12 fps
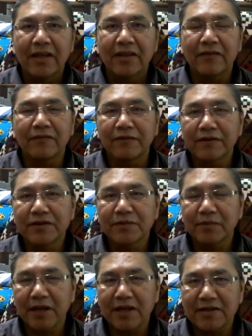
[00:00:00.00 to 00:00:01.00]
the first
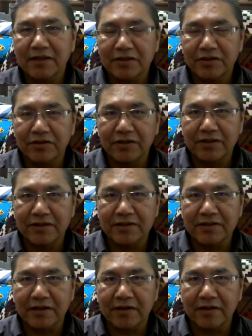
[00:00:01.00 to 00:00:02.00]
place that you need to
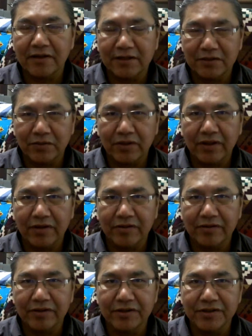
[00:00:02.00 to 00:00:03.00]
start is with
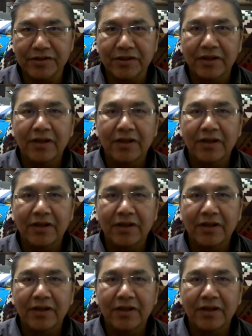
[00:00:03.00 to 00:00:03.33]
courage,